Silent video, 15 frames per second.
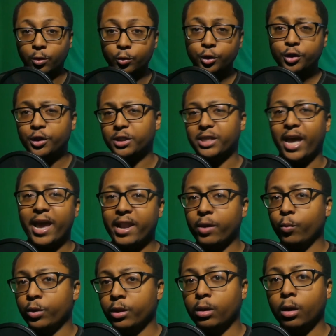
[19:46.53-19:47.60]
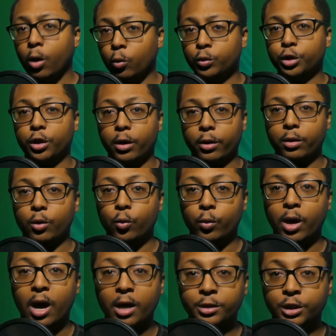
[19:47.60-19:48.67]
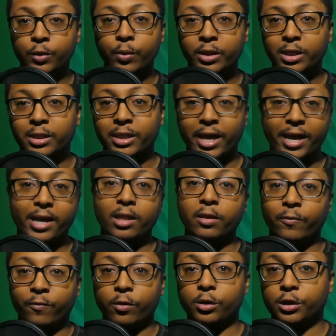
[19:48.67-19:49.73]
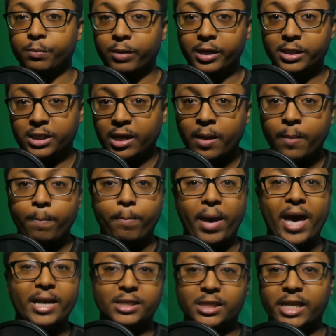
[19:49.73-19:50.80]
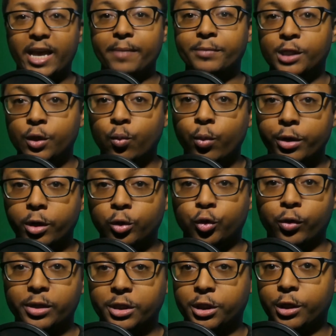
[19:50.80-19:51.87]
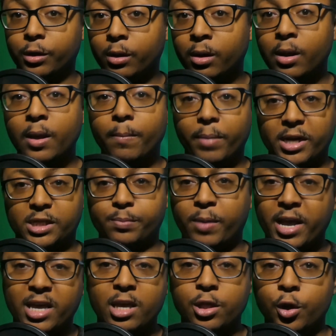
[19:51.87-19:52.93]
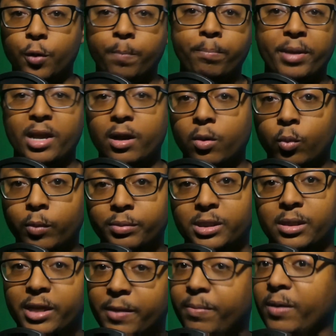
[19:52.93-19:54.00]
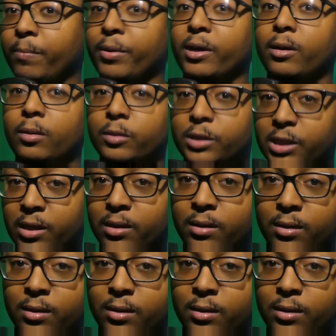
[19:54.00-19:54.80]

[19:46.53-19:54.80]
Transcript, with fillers: Don't you just hate it when the loan shark who conned you into debt in the first place backstabs you when you trust her by spiking your beer with sleeping pills?